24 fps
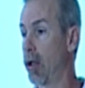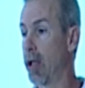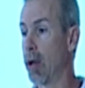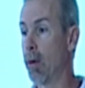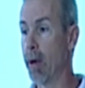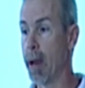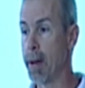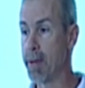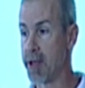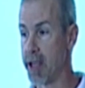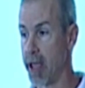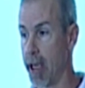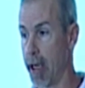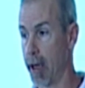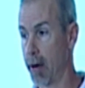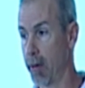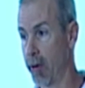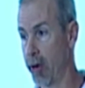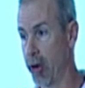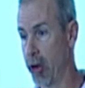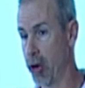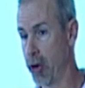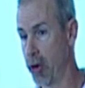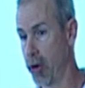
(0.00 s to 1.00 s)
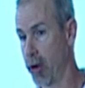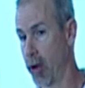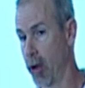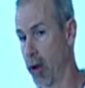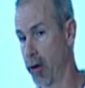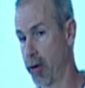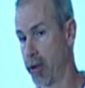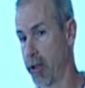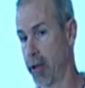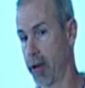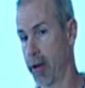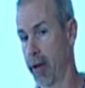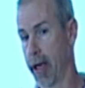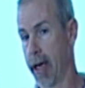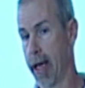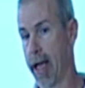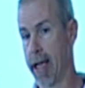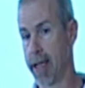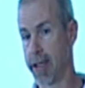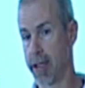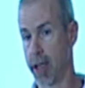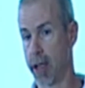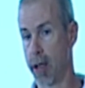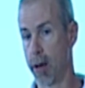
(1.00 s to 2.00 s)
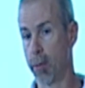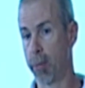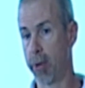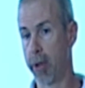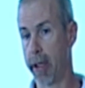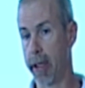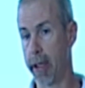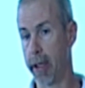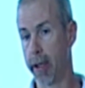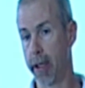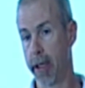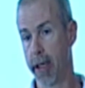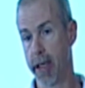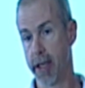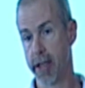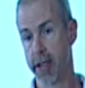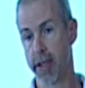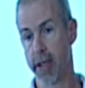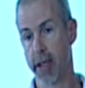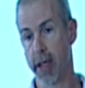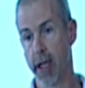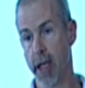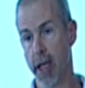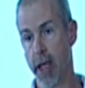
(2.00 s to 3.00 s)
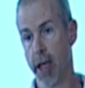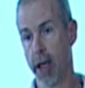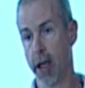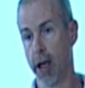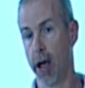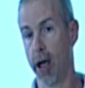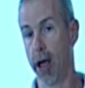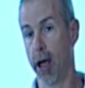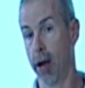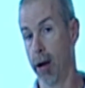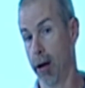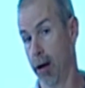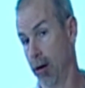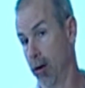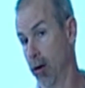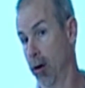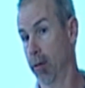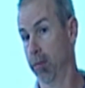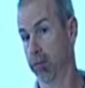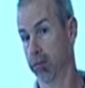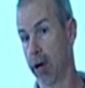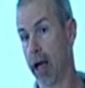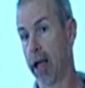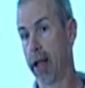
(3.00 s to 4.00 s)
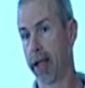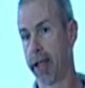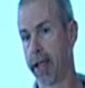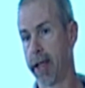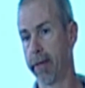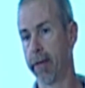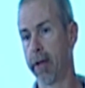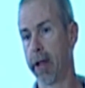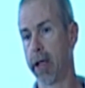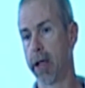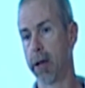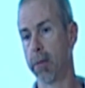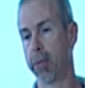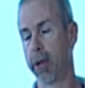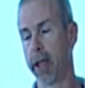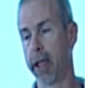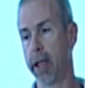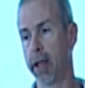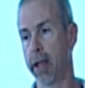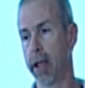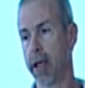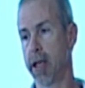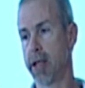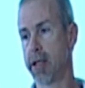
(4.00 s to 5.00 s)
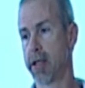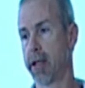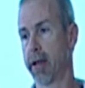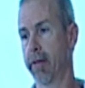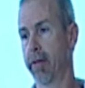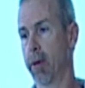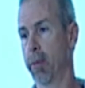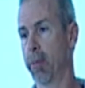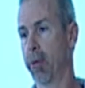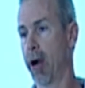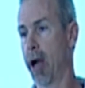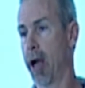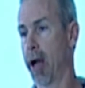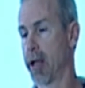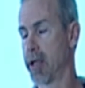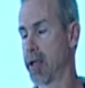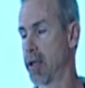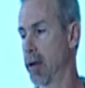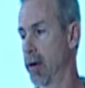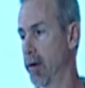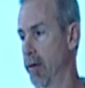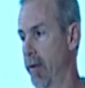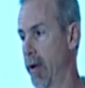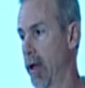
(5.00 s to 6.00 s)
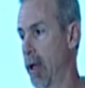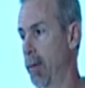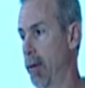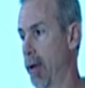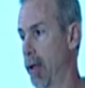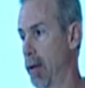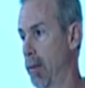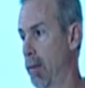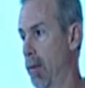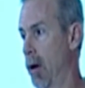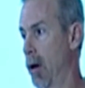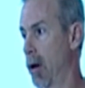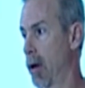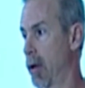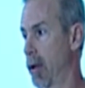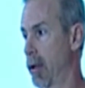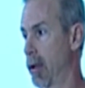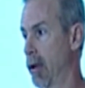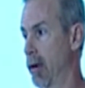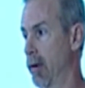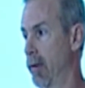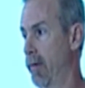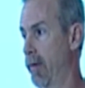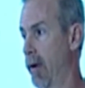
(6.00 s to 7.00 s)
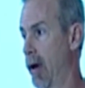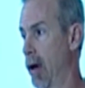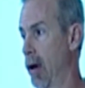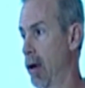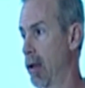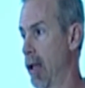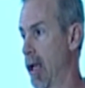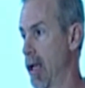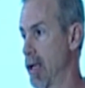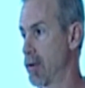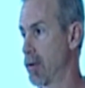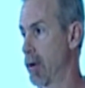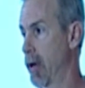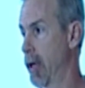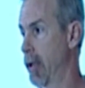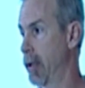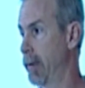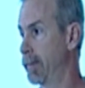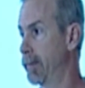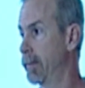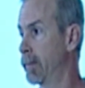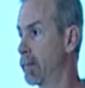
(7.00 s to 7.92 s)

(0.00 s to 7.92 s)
website you can go to that has a complete list or a relatively complete list of the products that are available on the market that are fire class rated.